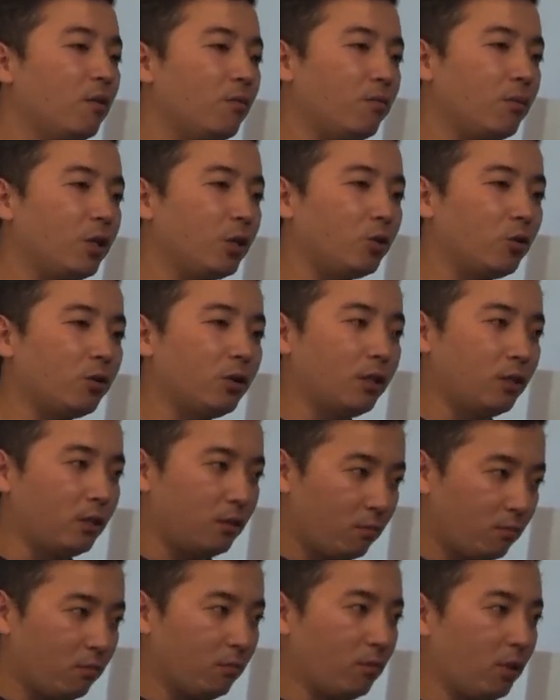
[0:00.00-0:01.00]
make sure
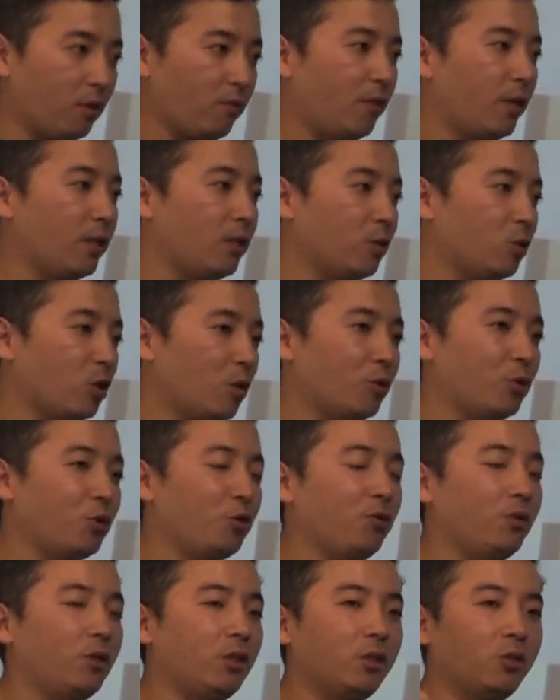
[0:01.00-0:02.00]
they find these
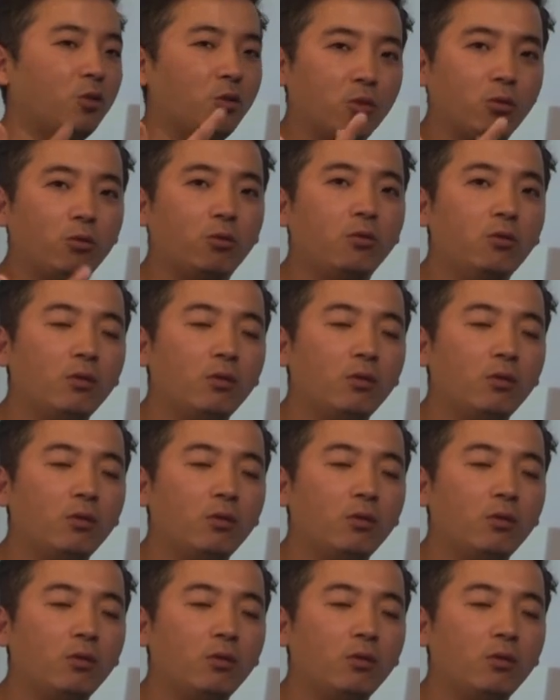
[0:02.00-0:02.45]
opportunities to